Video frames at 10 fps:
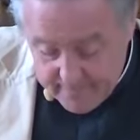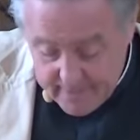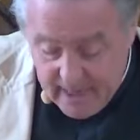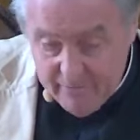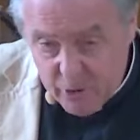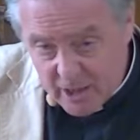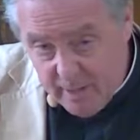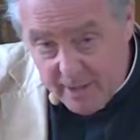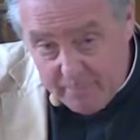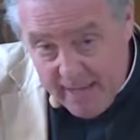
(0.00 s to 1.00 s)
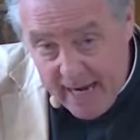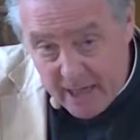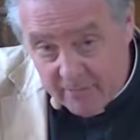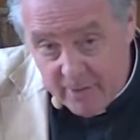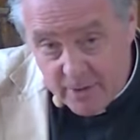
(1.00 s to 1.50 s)
I've talked about the pain
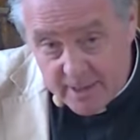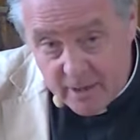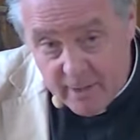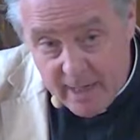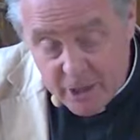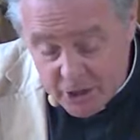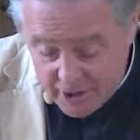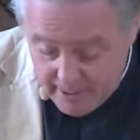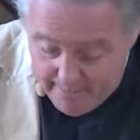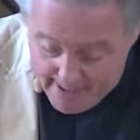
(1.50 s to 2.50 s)
of losing a relationship.